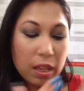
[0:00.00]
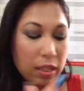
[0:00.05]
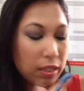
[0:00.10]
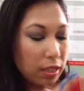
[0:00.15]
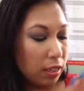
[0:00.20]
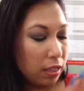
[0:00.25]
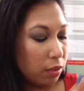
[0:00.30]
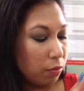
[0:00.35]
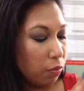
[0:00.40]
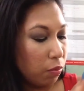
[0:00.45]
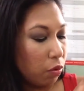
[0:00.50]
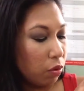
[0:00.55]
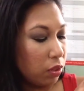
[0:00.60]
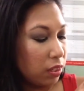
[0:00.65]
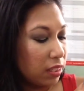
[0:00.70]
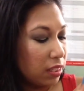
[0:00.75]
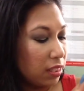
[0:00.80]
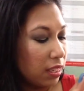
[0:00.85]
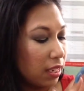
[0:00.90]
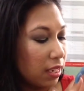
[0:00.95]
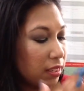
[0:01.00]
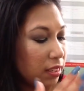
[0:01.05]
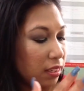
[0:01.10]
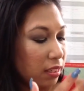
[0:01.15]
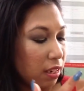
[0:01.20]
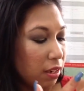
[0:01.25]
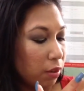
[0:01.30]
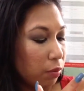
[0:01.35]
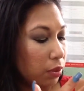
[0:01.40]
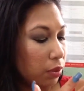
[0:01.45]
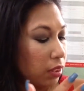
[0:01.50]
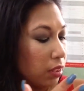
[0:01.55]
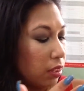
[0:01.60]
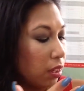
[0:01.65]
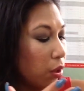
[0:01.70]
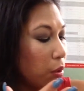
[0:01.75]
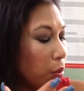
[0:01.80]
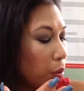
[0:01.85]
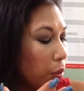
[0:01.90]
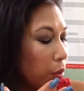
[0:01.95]
is more satin, I would
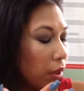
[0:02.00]
say.